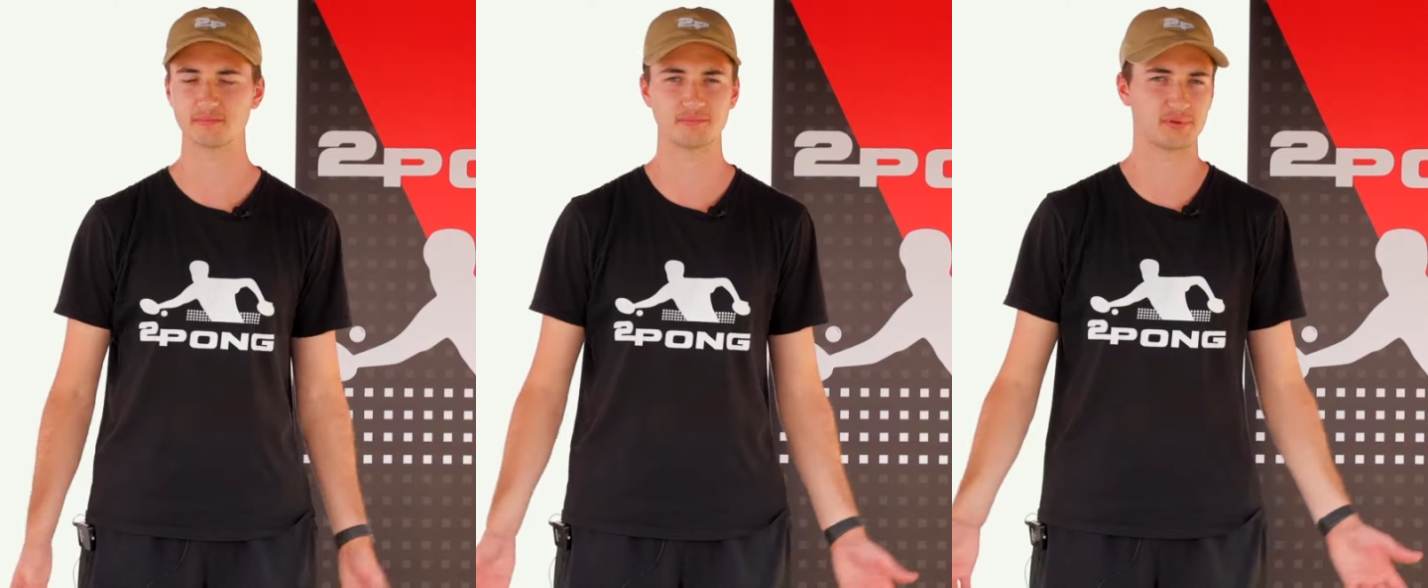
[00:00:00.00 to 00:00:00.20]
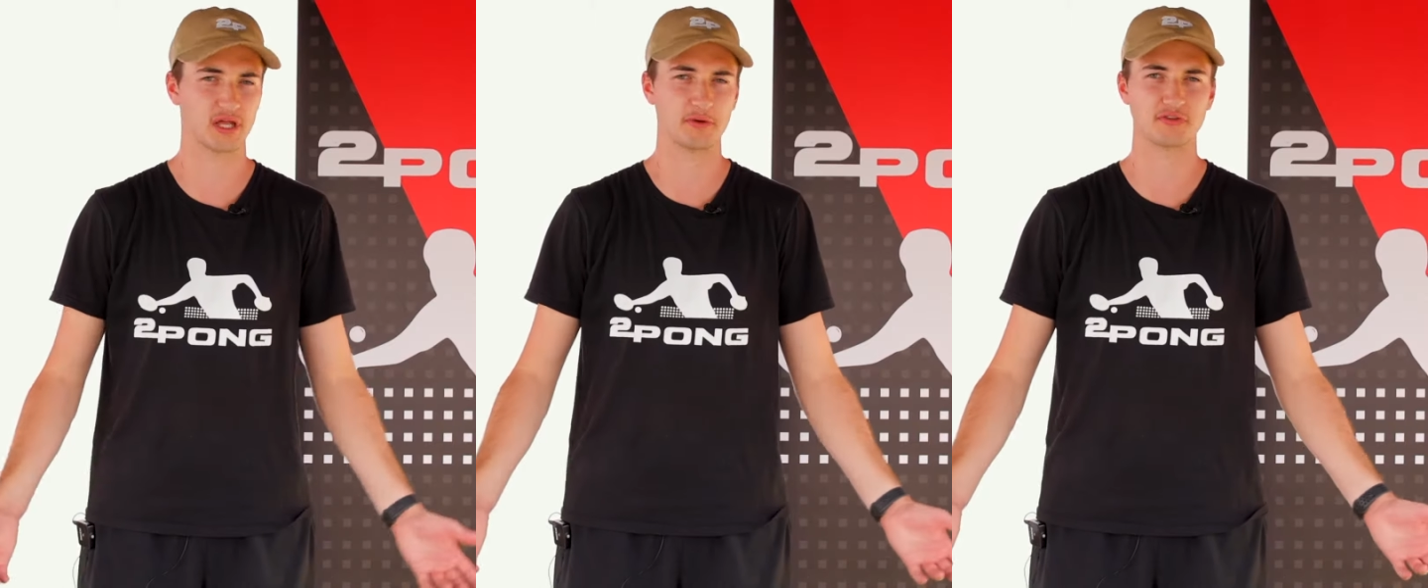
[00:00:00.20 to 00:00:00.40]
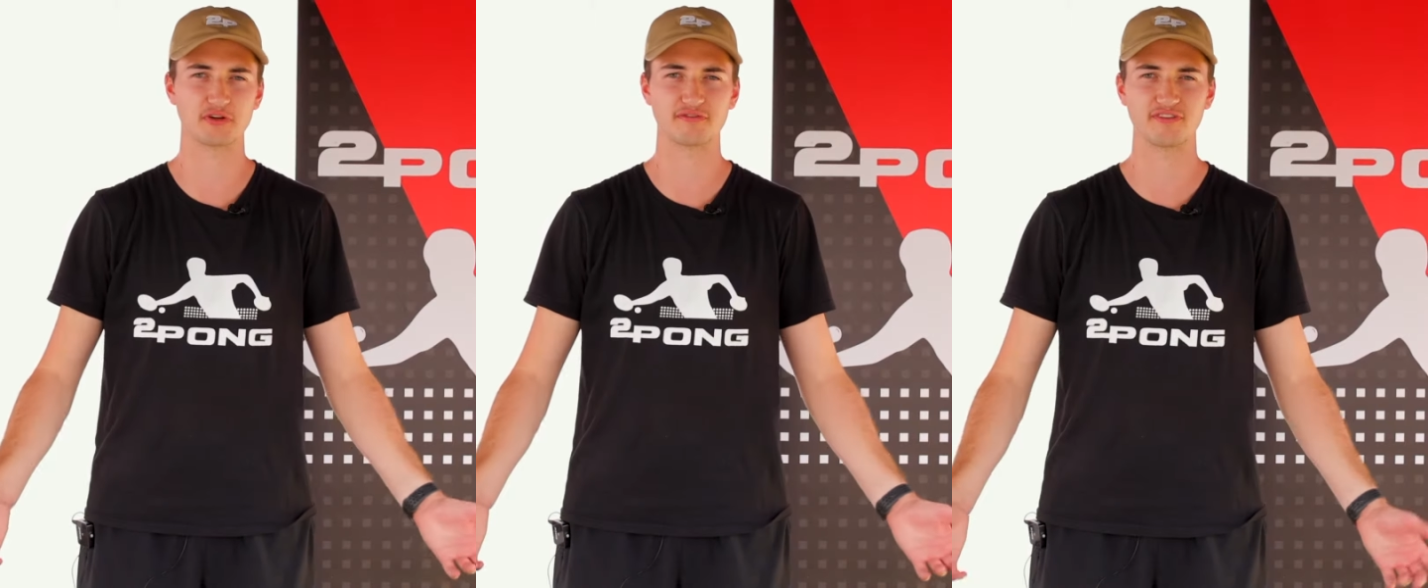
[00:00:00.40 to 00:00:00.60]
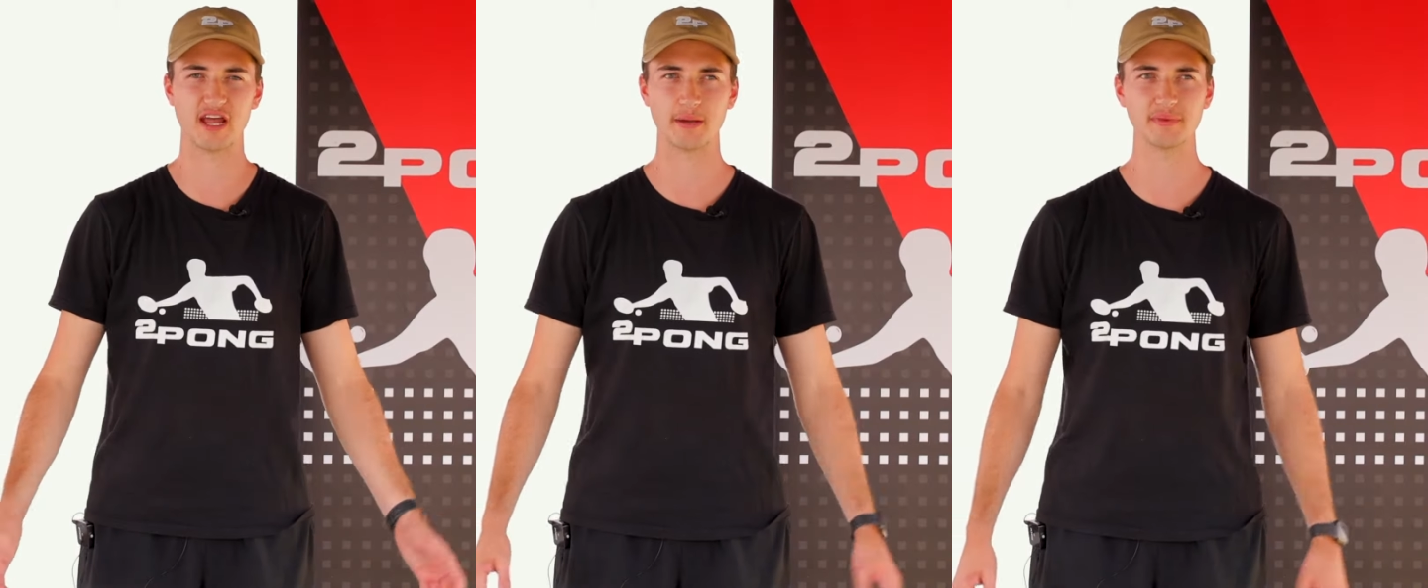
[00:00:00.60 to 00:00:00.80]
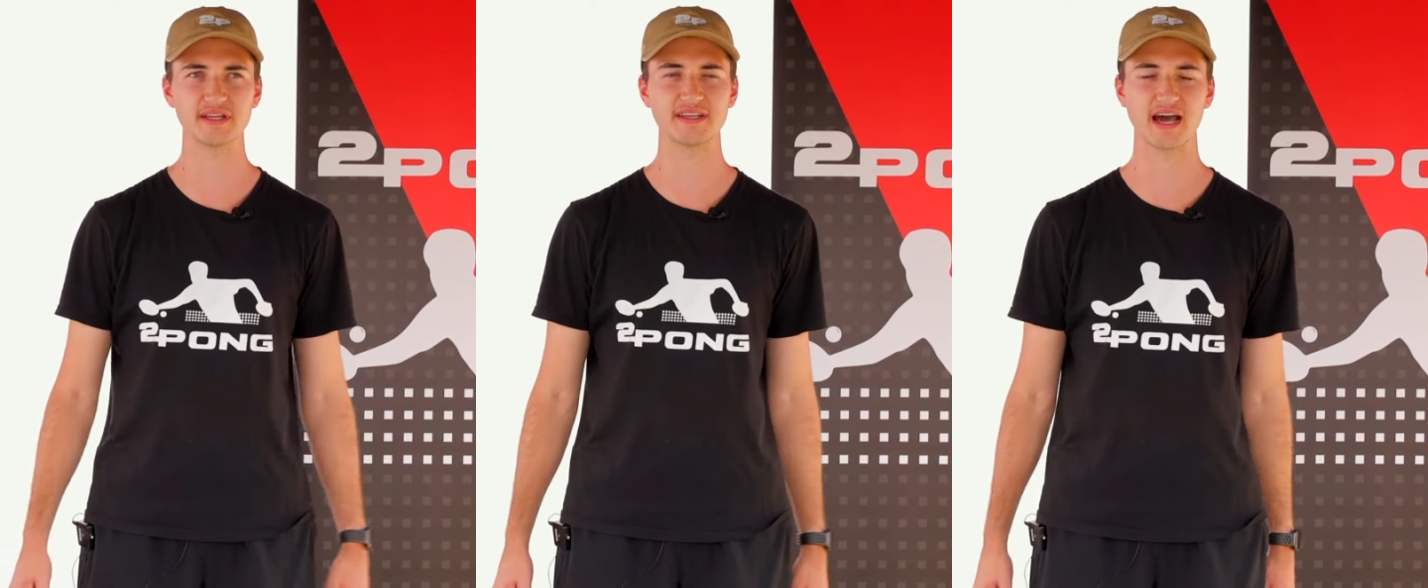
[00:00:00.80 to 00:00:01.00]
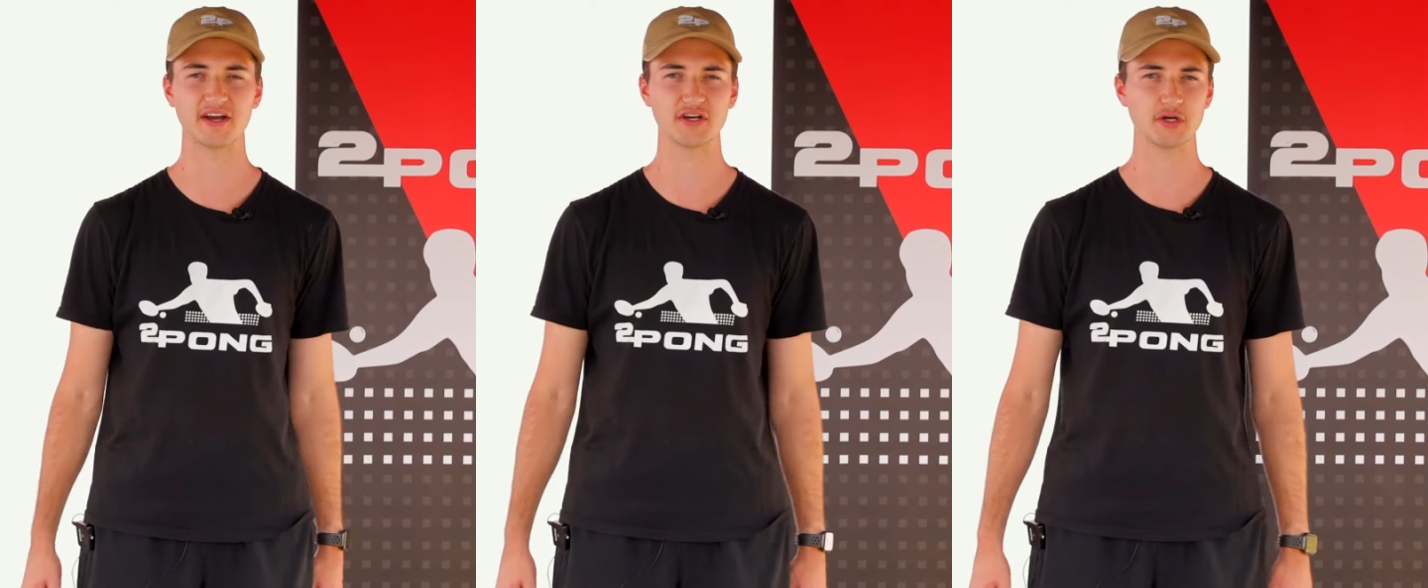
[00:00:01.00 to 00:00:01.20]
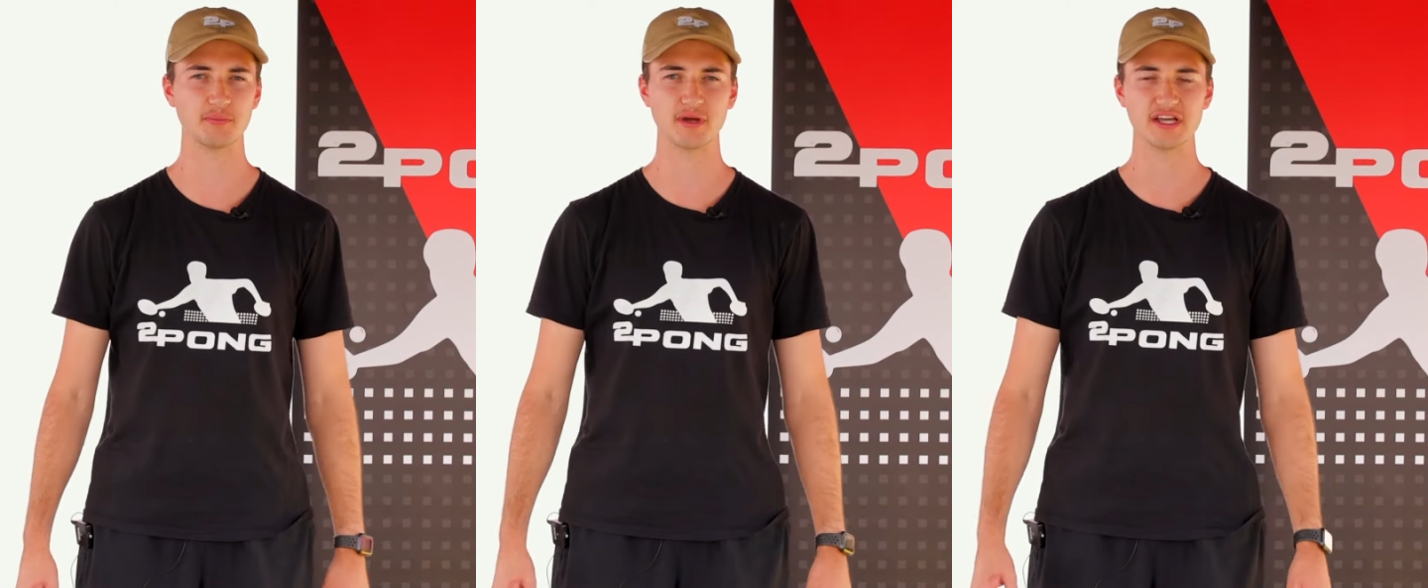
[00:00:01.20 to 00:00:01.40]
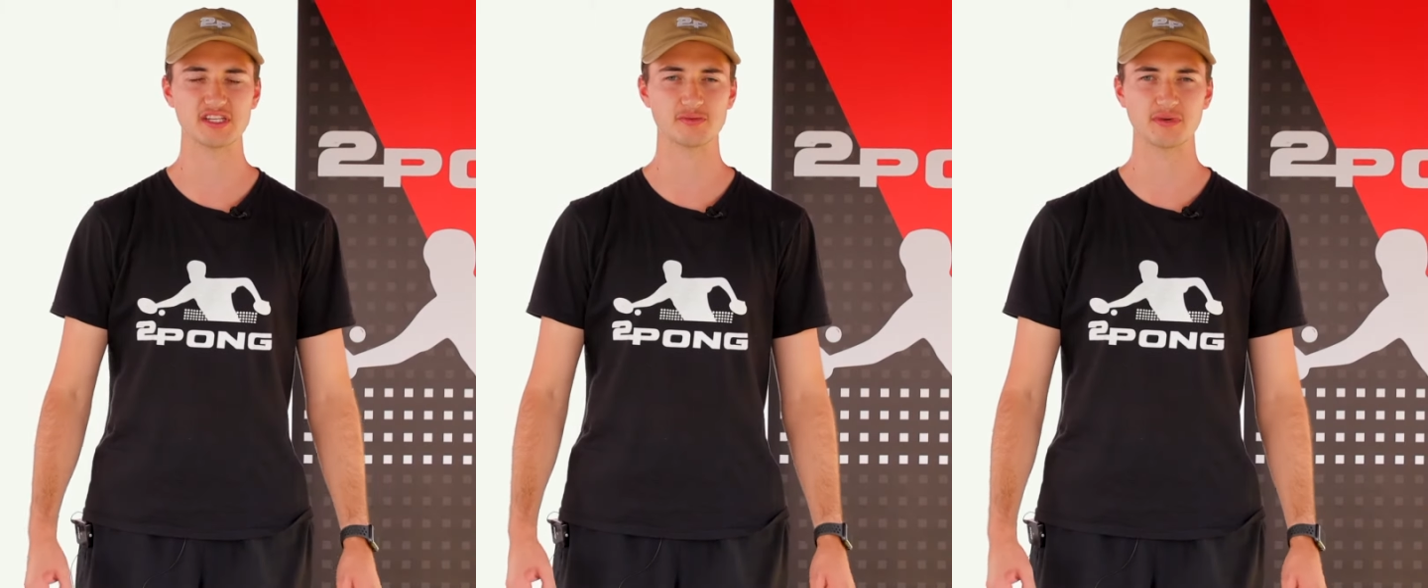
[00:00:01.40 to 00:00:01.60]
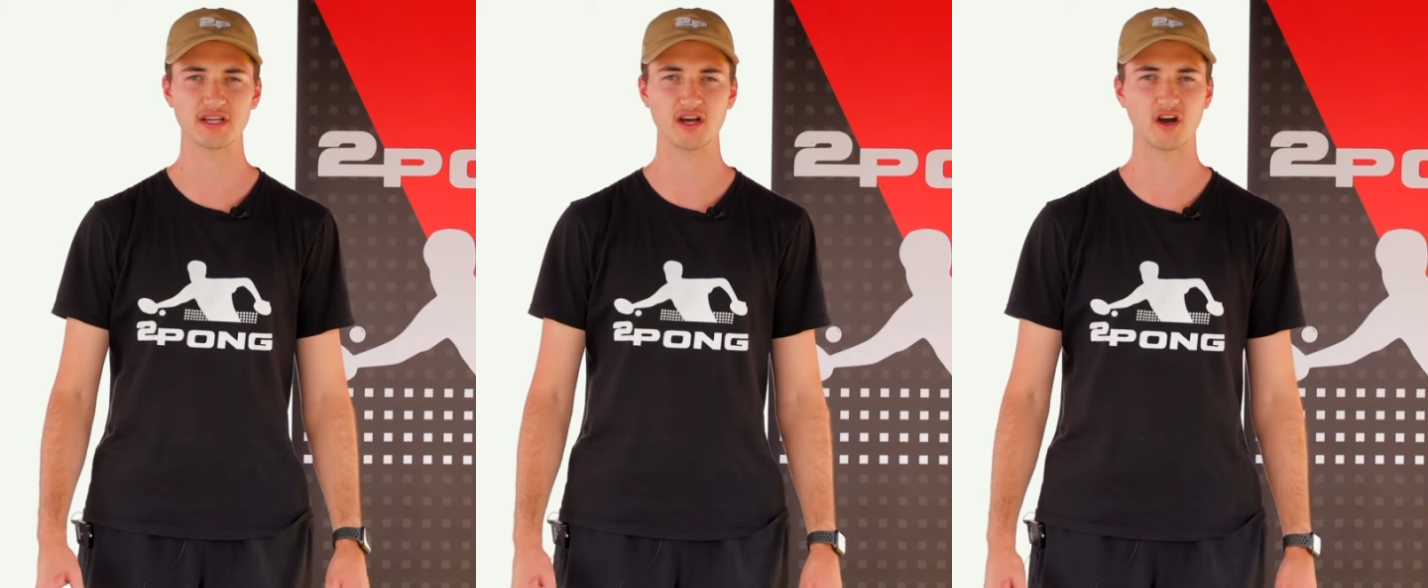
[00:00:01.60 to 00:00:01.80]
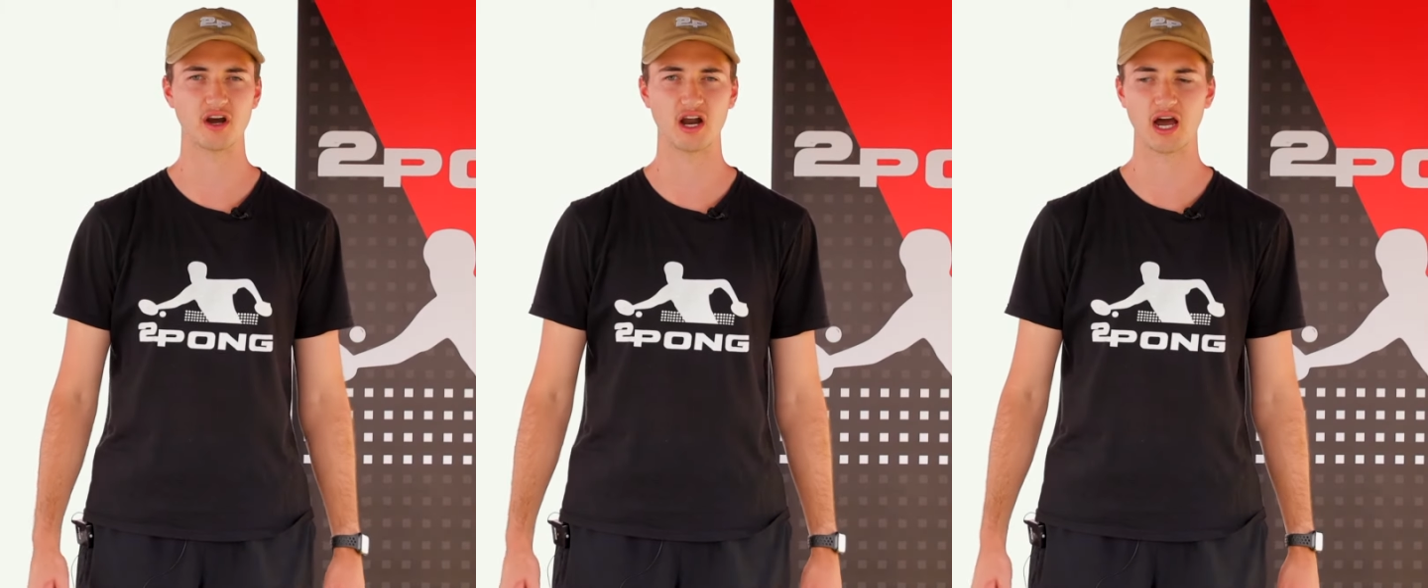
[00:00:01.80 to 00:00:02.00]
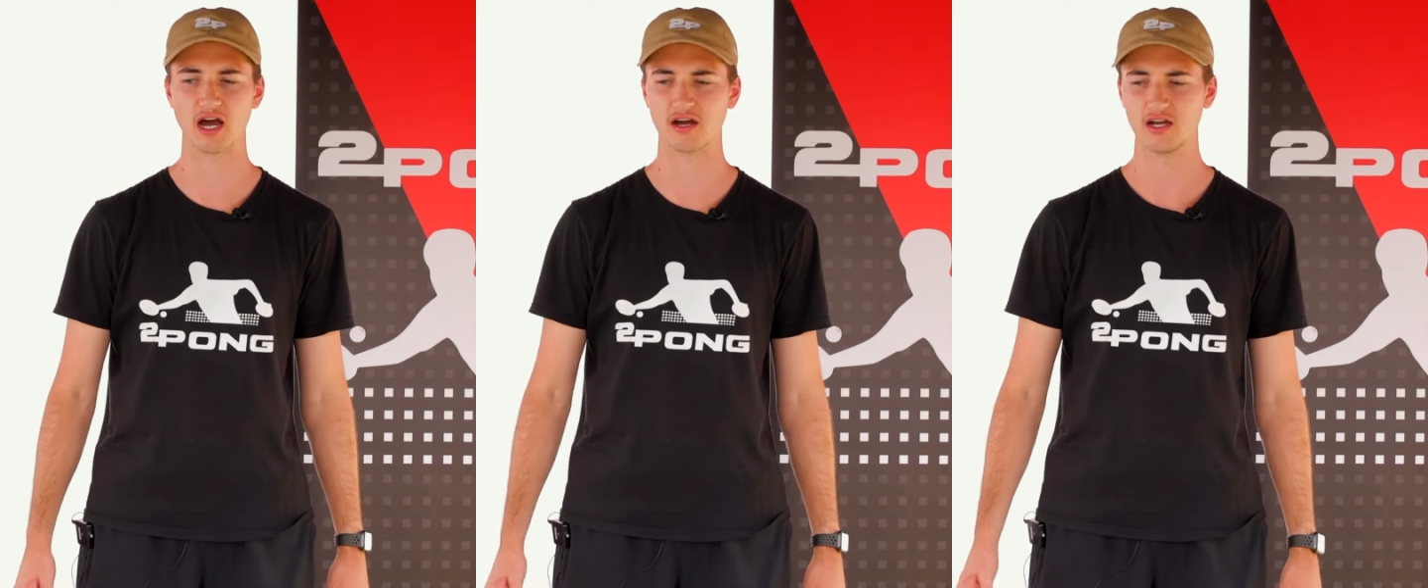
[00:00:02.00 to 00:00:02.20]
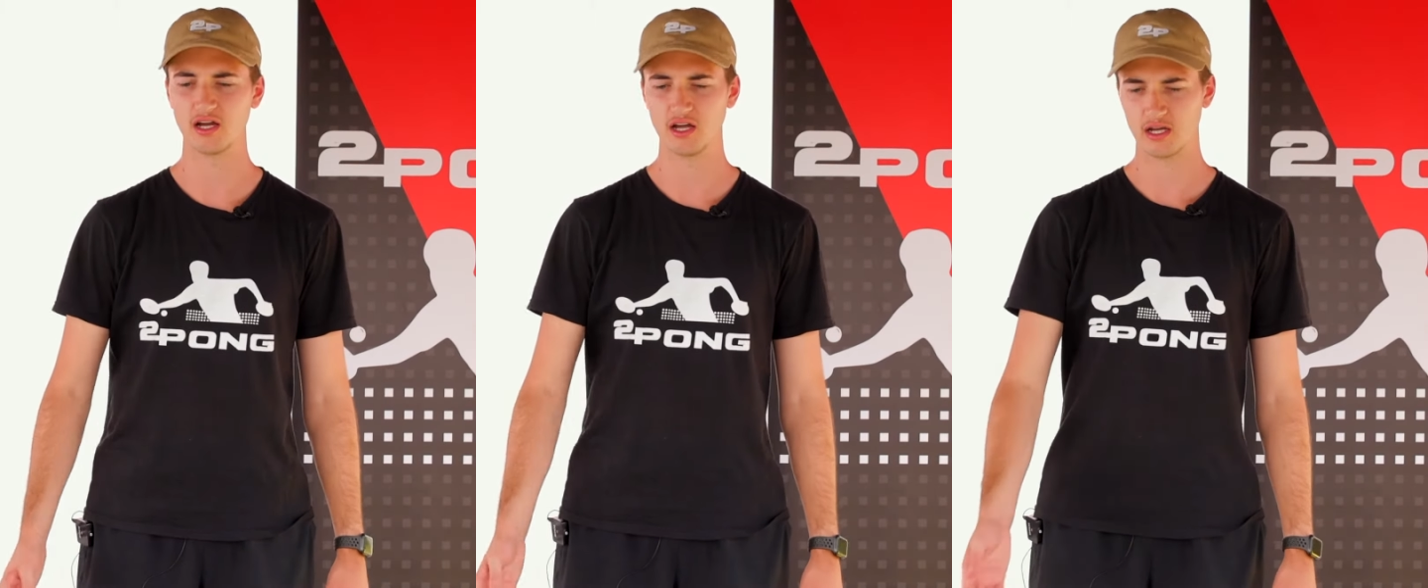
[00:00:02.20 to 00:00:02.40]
play with your family down in your basement or uh,